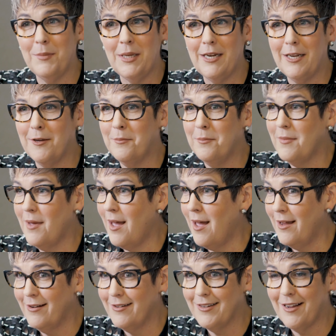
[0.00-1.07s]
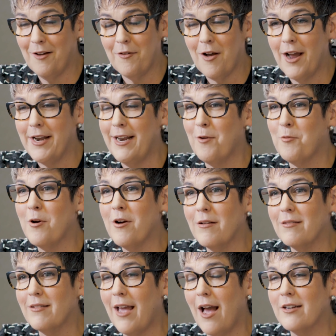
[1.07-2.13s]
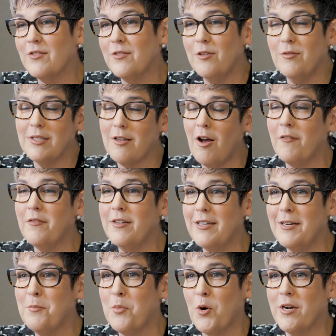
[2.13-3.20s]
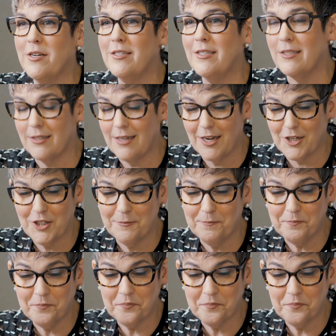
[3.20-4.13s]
medium, and of high net worth, cash flow is often an important discussion